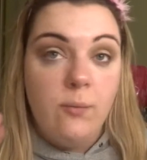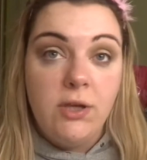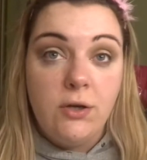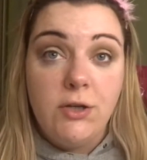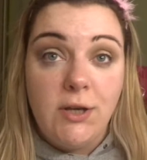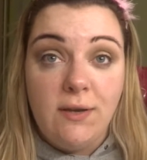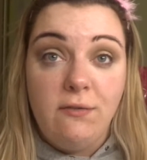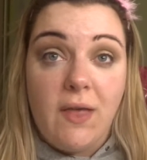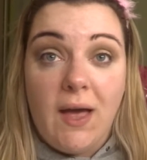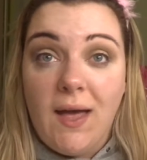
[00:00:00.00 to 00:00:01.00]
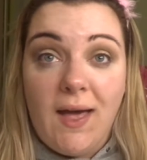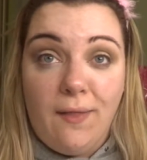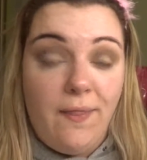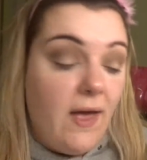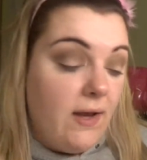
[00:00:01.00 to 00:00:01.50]
I mean, you could leave that
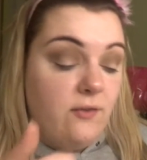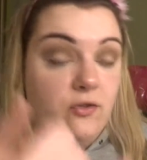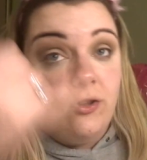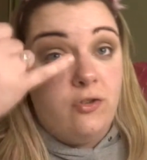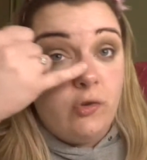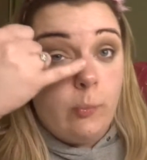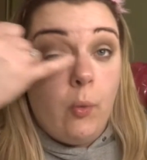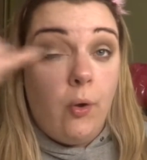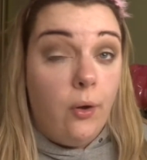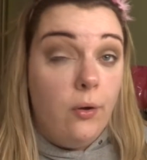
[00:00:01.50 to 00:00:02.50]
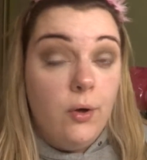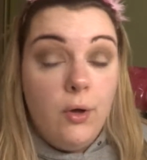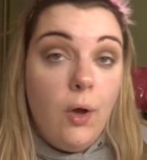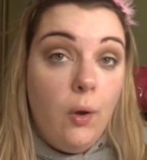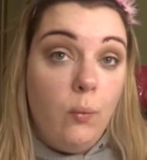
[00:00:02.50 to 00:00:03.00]
at that, literally just put
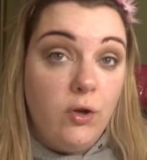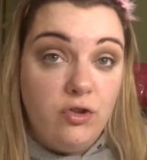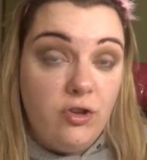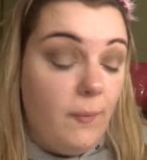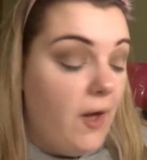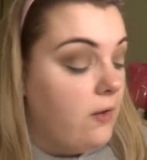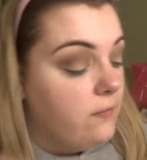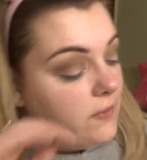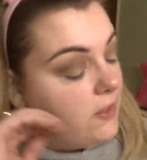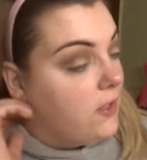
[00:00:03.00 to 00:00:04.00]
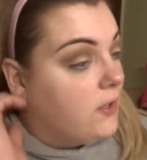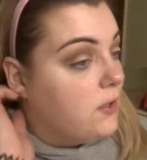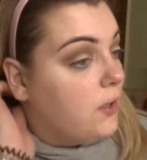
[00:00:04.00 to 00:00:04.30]
one shimmer over the